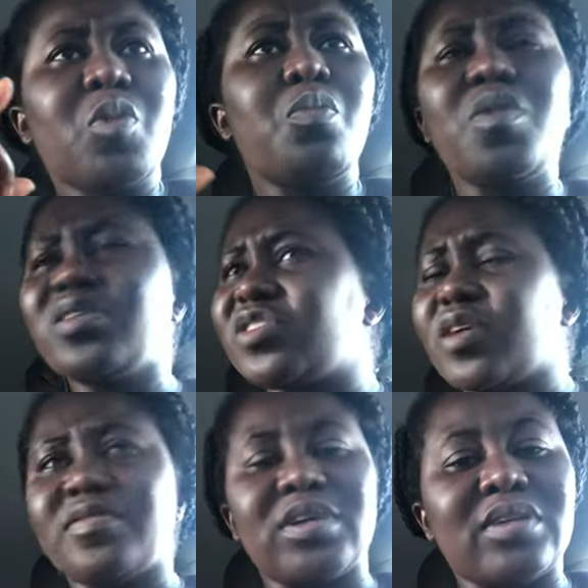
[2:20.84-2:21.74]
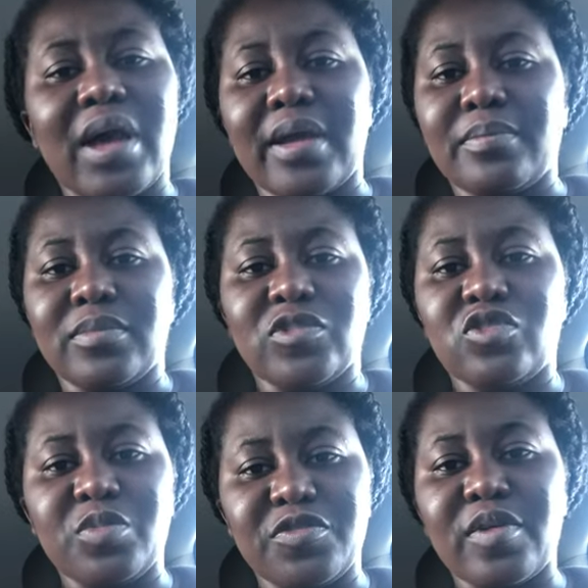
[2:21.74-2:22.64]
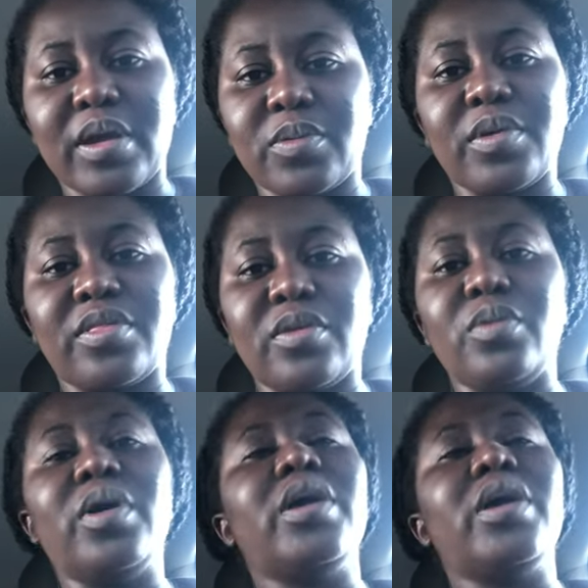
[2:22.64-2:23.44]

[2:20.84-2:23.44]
Most of the time, to be frank with you,